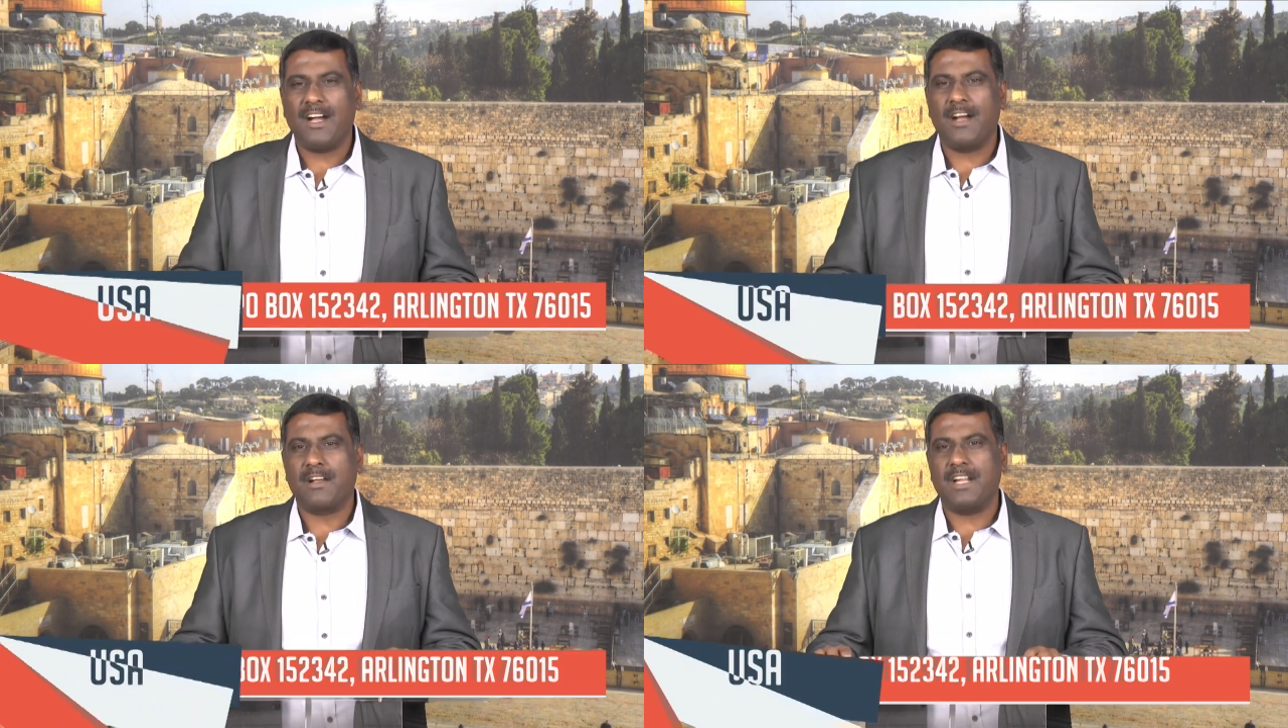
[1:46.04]

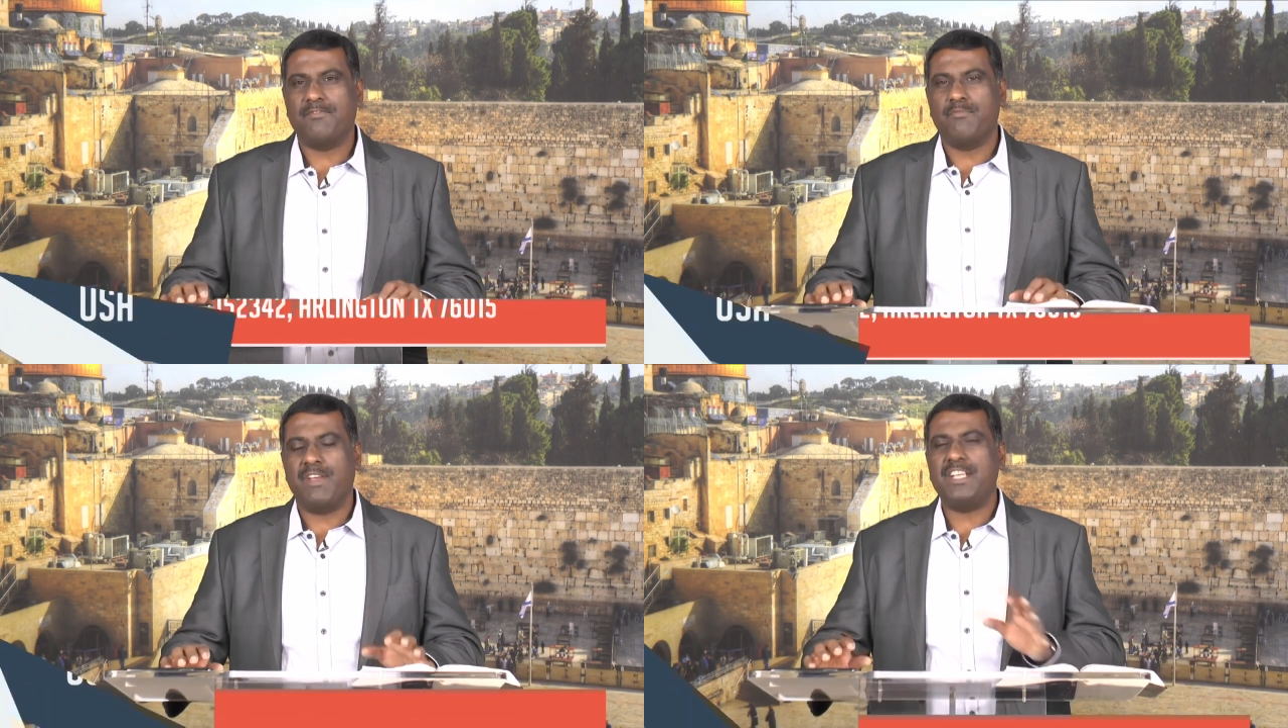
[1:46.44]

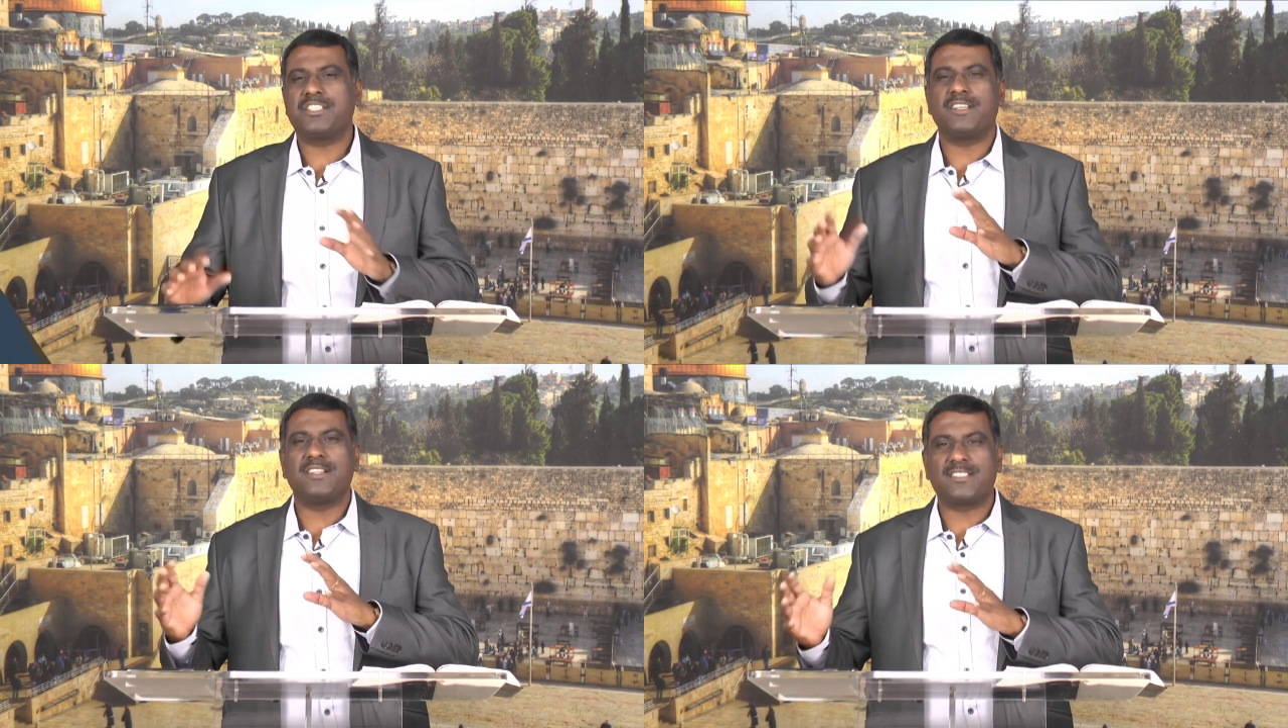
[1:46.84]

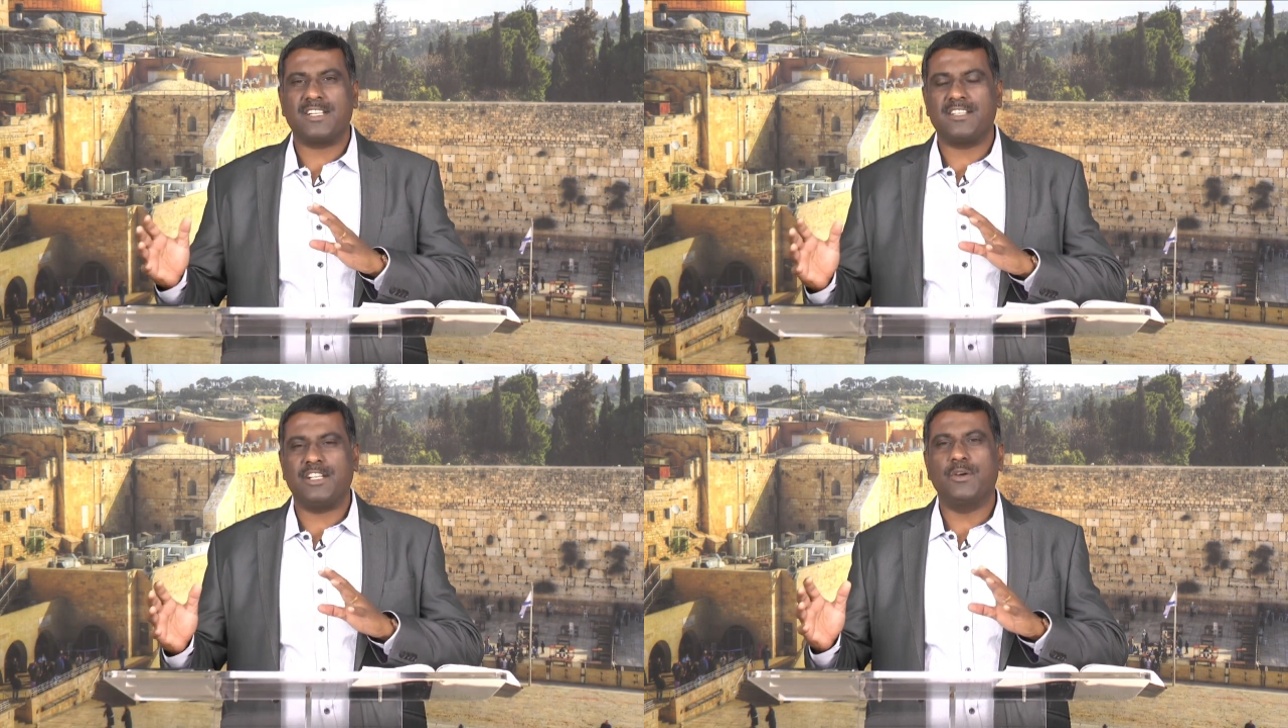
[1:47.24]
confirmations
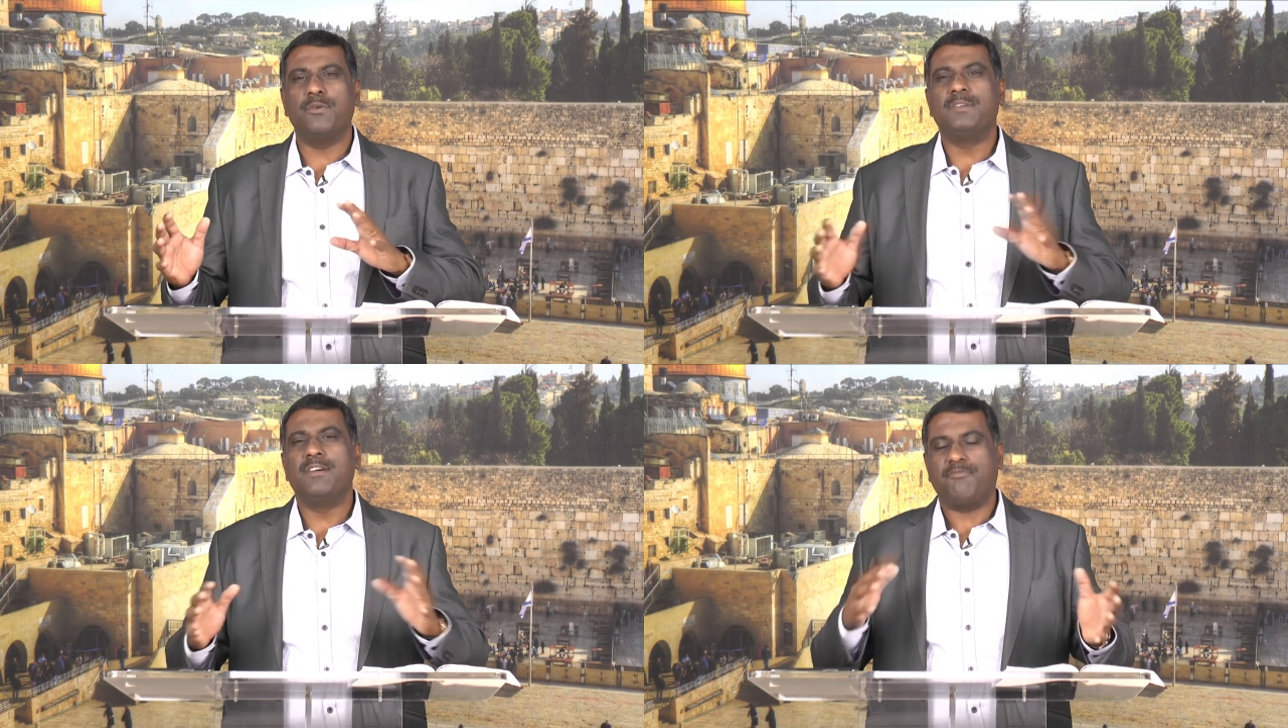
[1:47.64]
and, you
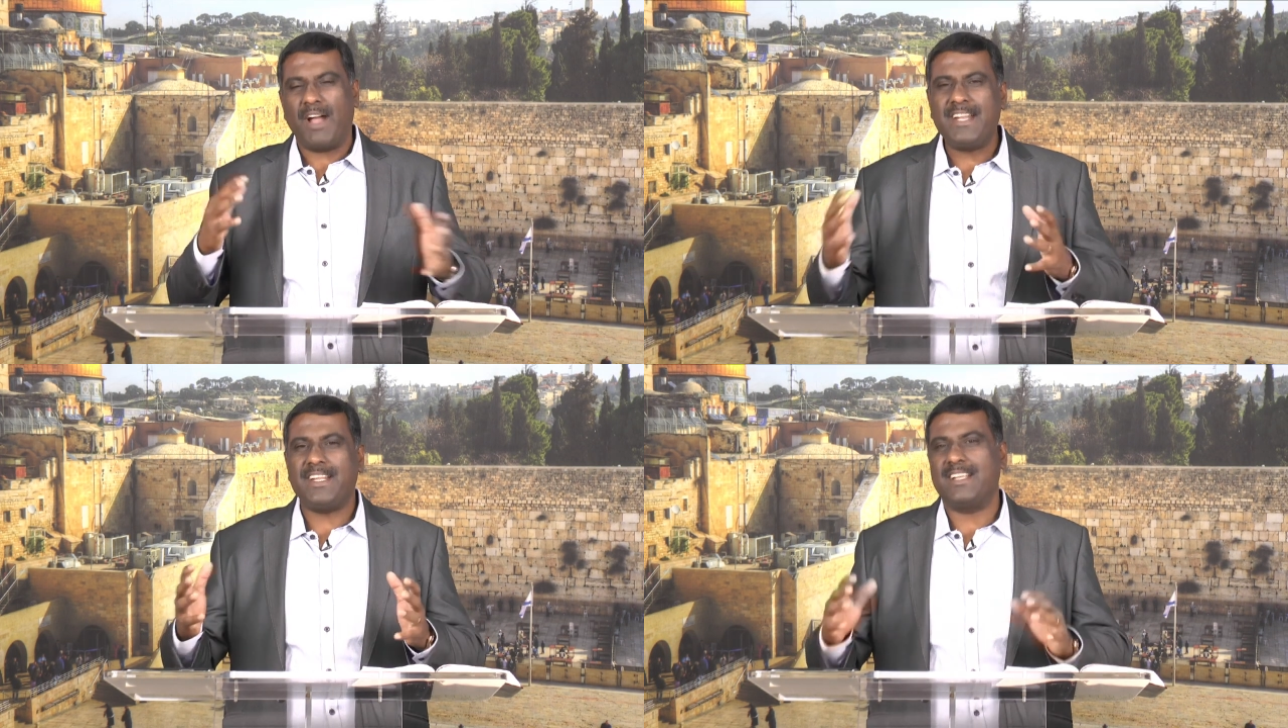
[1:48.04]
know,
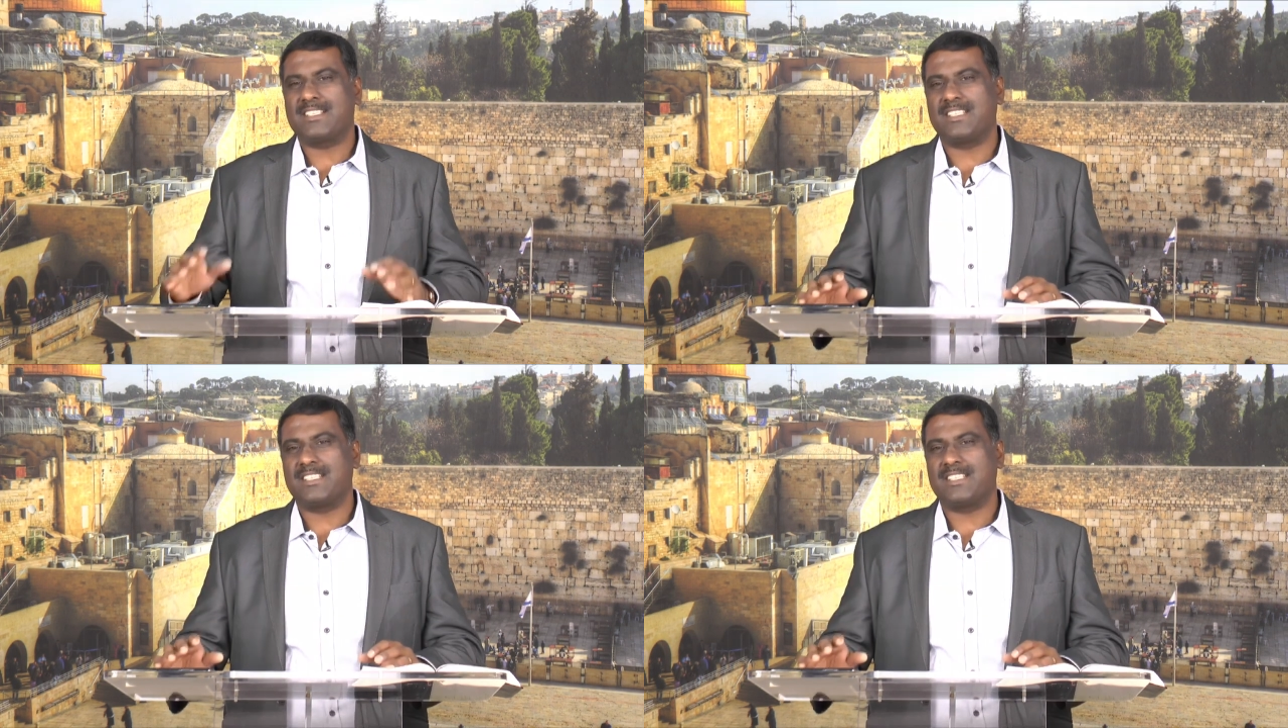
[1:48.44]
findings,